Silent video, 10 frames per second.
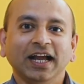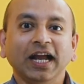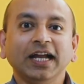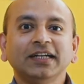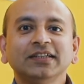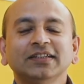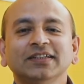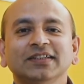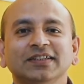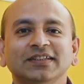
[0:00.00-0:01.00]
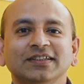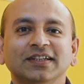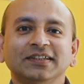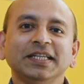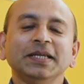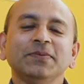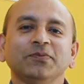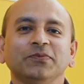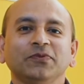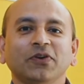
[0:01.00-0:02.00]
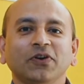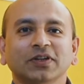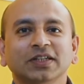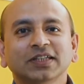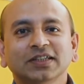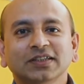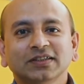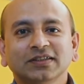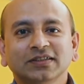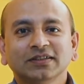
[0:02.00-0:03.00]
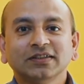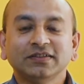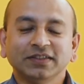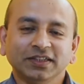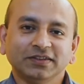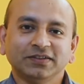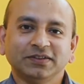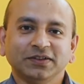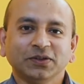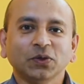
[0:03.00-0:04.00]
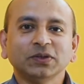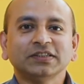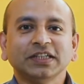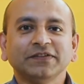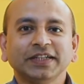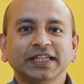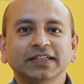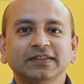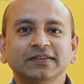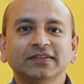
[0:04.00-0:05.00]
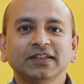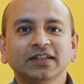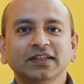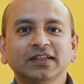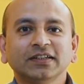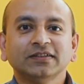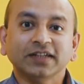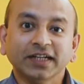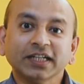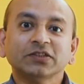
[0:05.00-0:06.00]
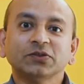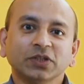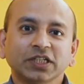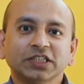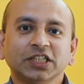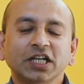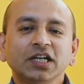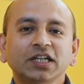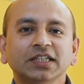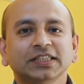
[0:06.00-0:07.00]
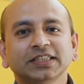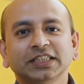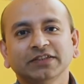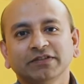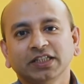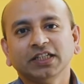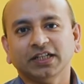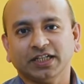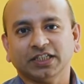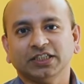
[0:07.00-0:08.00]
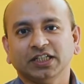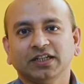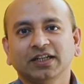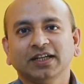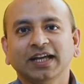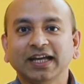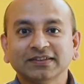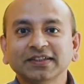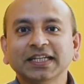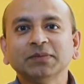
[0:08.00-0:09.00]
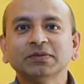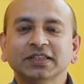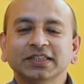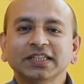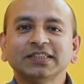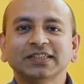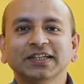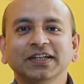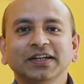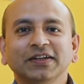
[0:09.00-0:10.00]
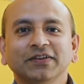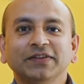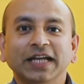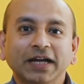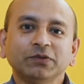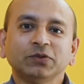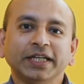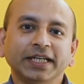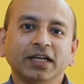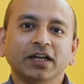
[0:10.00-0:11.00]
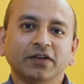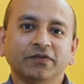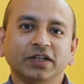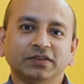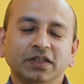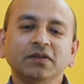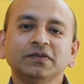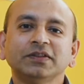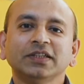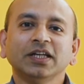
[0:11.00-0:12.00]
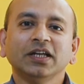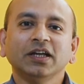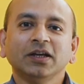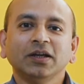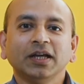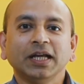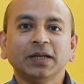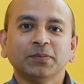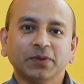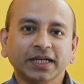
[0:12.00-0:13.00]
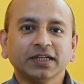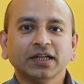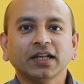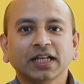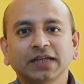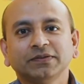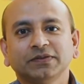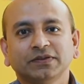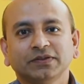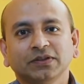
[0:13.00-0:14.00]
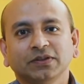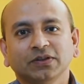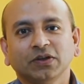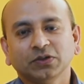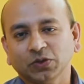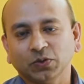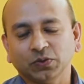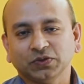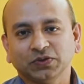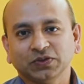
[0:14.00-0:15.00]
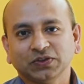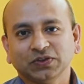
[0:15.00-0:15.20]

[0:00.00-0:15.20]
and the theme for this year's road safety is Sadak Suraksha Jeevan Raksha. As the name suggests, we have to take care of ourselves and protect our lives on the roads.